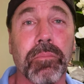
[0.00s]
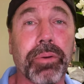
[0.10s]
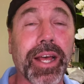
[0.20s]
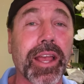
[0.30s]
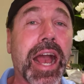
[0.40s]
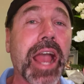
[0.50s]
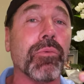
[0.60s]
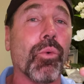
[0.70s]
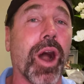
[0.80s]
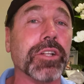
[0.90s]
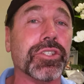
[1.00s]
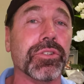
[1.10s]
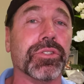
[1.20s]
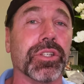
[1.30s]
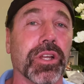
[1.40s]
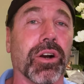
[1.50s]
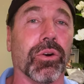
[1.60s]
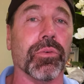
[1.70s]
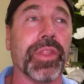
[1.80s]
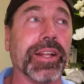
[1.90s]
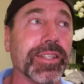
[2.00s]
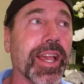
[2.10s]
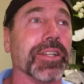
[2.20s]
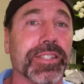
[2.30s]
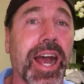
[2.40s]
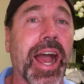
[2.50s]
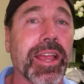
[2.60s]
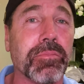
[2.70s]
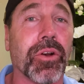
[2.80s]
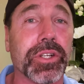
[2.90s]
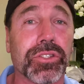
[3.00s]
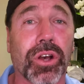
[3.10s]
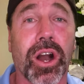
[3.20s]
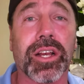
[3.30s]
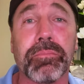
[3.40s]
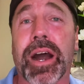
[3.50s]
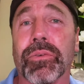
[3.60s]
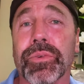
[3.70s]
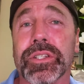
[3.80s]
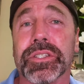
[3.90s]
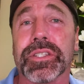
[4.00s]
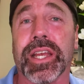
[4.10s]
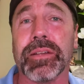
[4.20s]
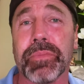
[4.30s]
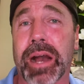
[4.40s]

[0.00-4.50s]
But I want you to know that, yes, I am going to talk about real estate.